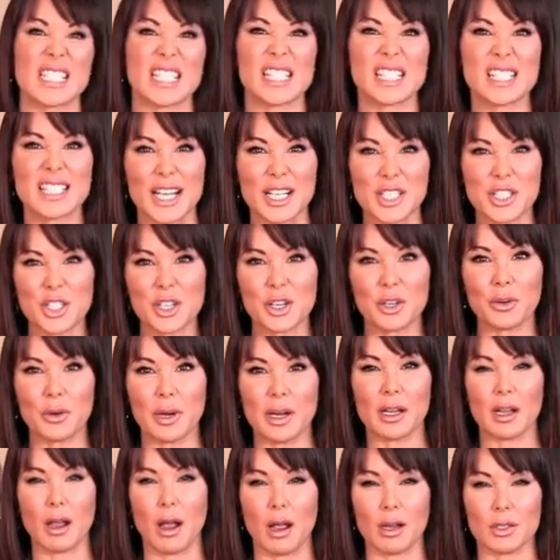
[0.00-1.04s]
Such a
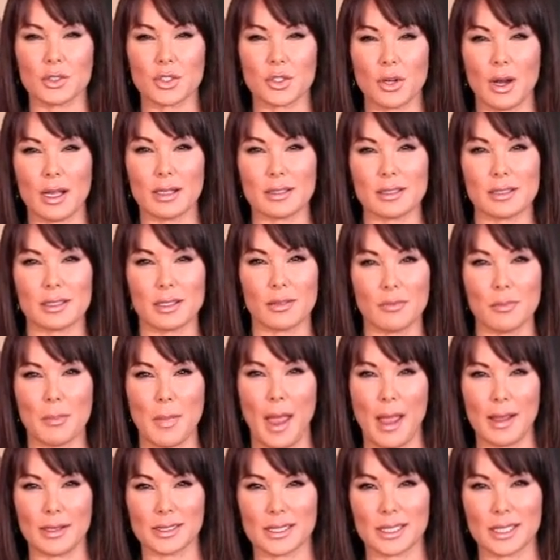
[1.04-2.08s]
great contrast of
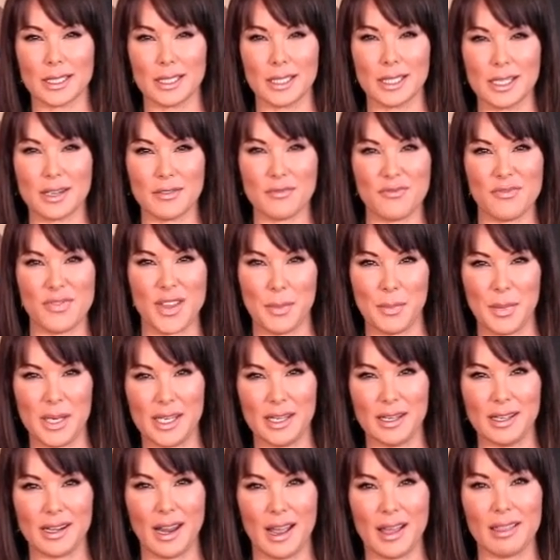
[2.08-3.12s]
masculine and
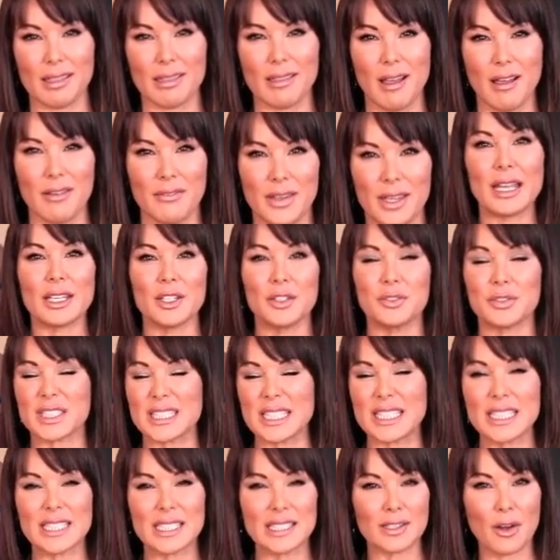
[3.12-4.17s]
feminine. I love it. You've
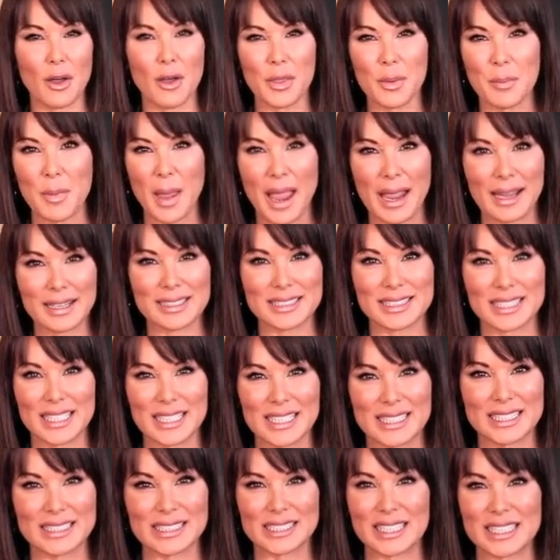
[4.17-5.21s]
seen it in all the
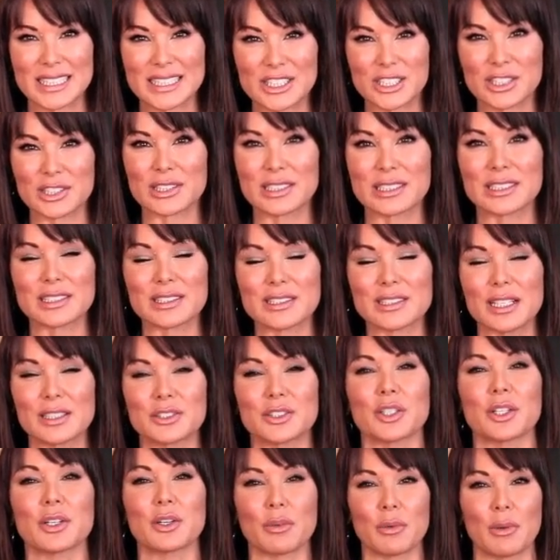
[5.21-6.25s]
magazines. It just is such
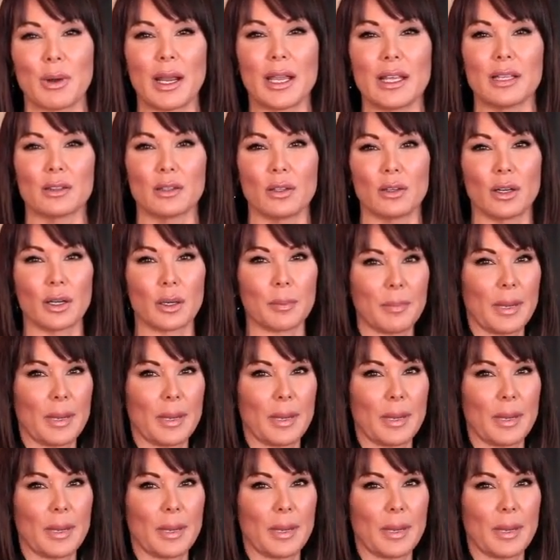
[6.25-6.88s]
a great look.